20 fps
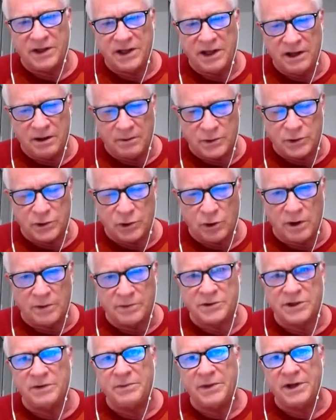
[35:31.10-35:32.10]
the
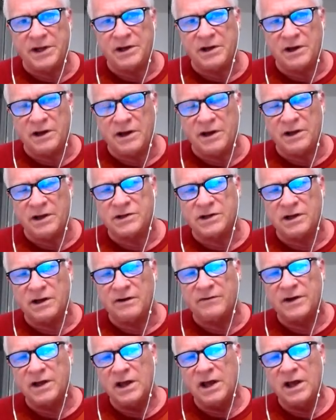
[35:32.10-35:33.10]
absorption, because
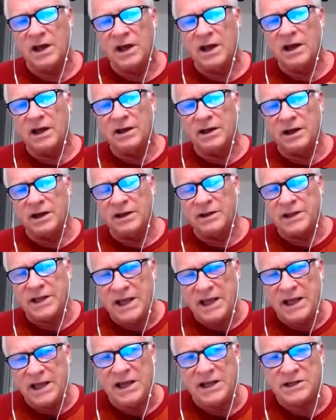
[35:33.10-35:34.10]
of the
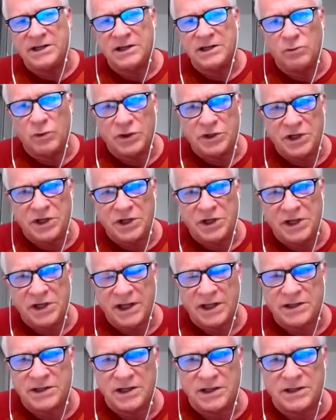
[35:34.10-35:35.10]
ease in which it
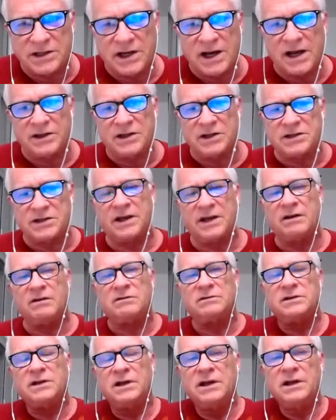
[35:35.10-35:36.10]
gets inside the
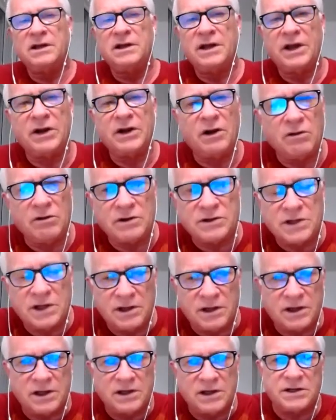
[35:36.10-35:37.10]
cell, and all those
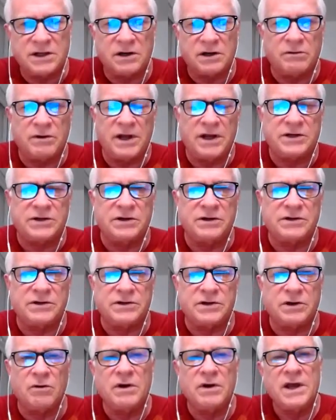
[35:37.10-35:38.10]
other considerations.
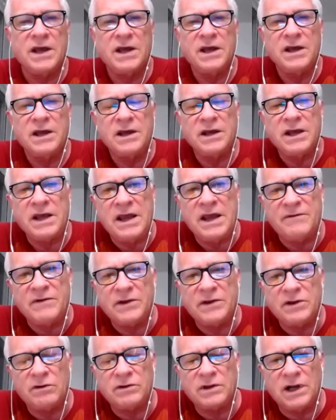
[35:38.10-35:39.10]
So
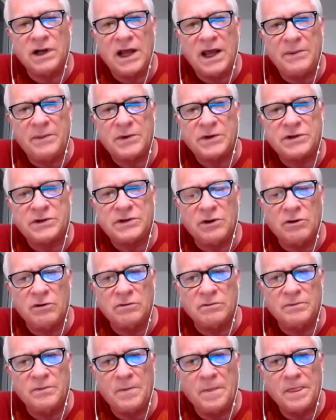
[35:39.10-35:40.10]
even though the
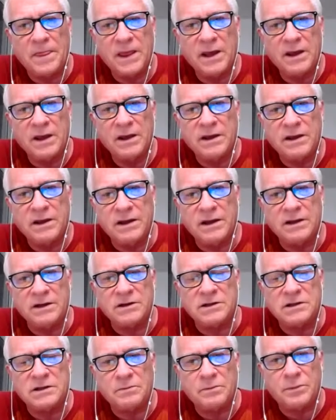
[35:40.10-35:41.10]
liposome
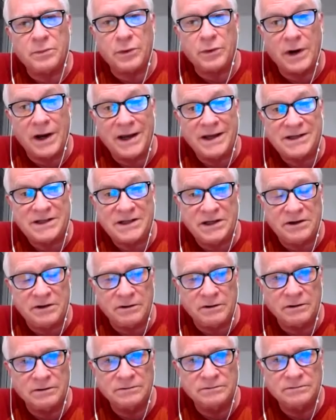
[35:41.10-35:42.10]
is
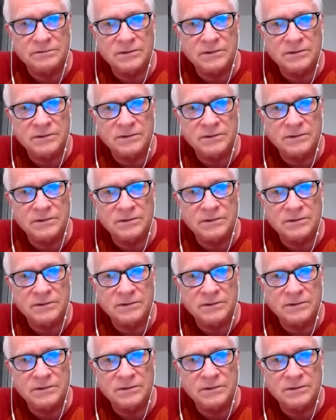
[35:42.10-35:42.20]
pricier,